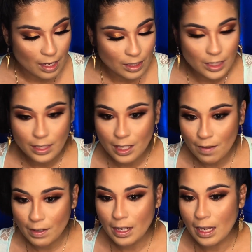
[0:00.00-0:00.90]
Also, just to
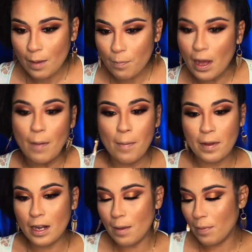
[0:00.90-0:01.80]
give it like a pop, I'm
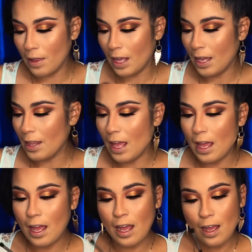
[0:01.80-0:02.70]
gonna apply
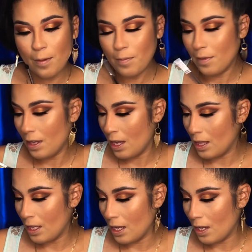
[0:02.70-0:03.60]
that
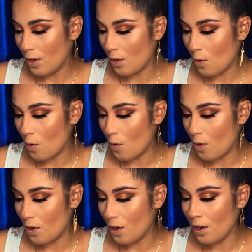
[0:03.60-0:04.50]
in the inner
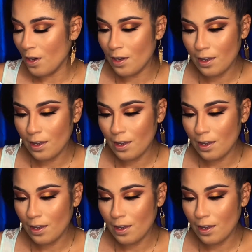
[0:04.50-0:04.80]
corner